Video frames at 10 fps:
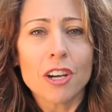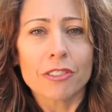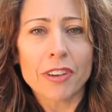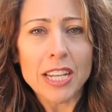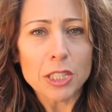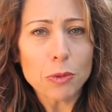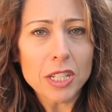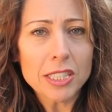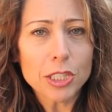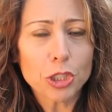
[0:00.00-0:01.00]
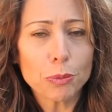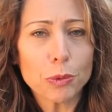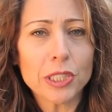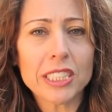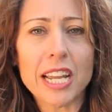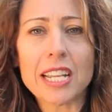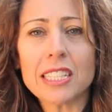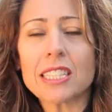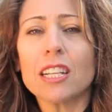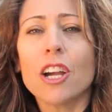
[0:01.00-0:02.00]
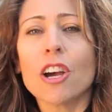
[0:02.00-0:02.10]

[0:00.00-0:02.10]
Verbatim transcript: Phase one, super intense.